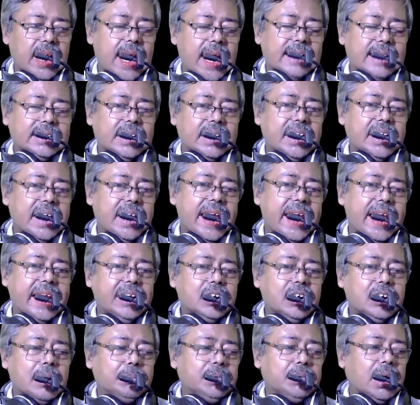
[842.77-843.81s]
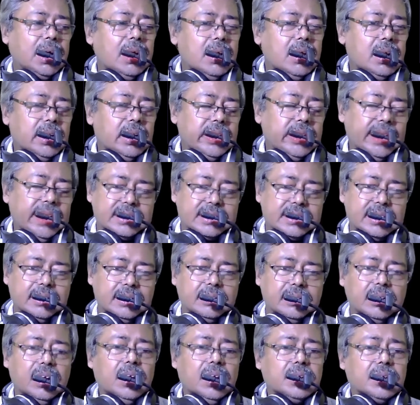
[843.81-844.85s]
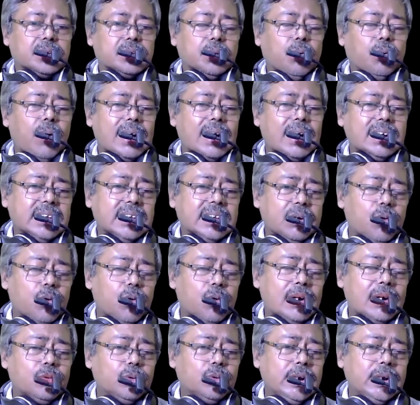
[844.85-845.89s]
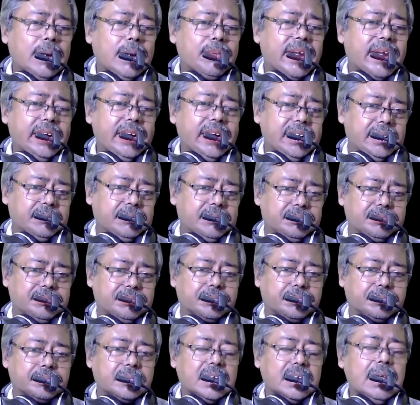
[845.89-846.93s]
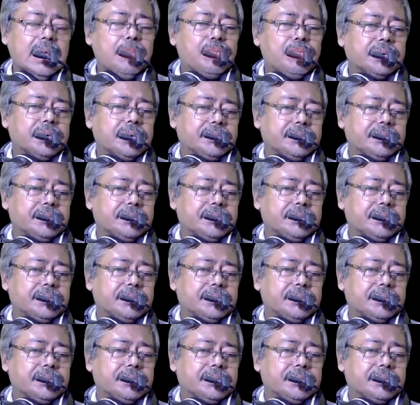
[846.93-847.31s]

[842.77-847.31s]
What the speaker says: at the end of the relation. So what we are gaining? If